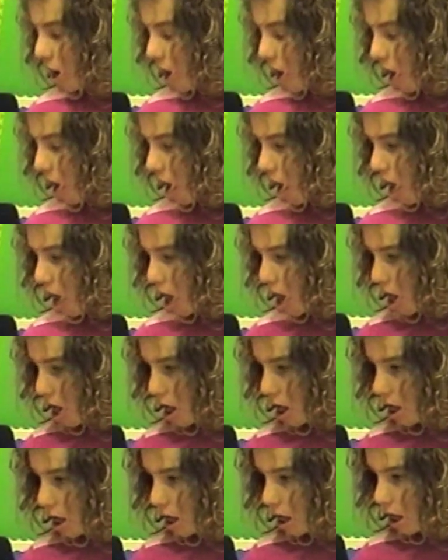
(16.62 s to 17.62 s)
words
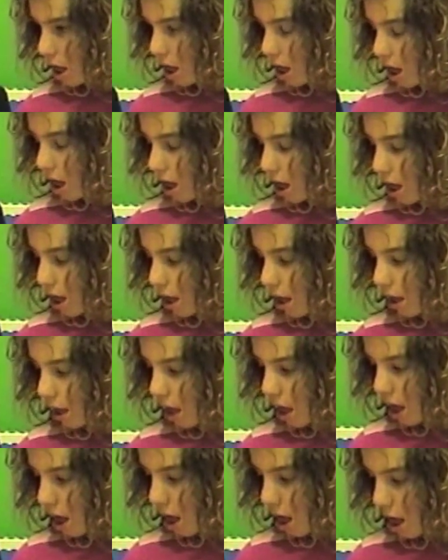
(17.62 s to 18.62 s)
will make
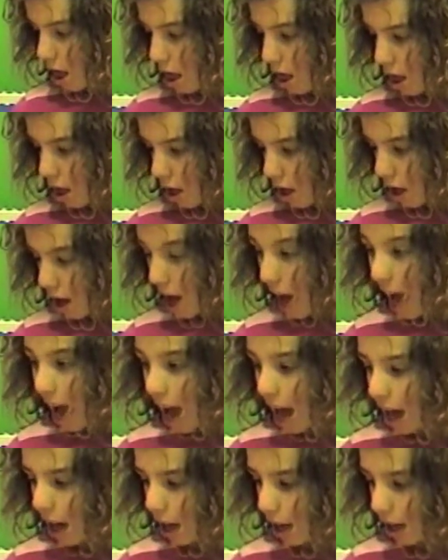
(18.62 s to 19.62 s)
like
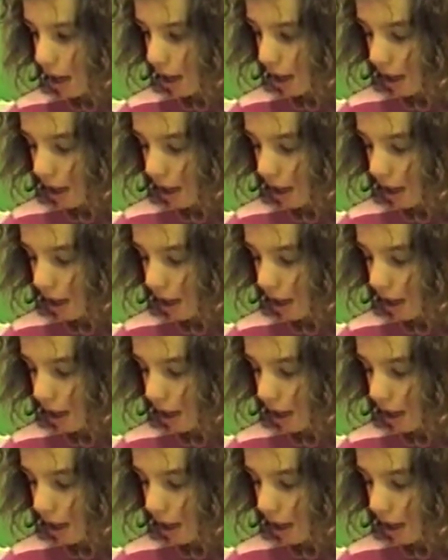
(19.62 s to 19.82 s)
cow